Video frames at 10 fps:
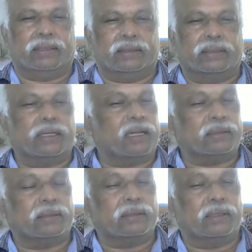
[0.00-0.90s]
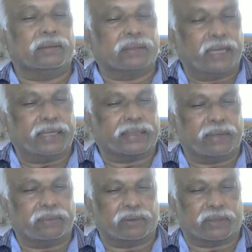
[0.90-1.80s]
There are three
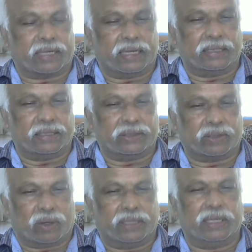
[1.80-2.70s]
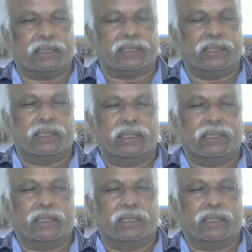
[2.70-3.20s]
types of soils: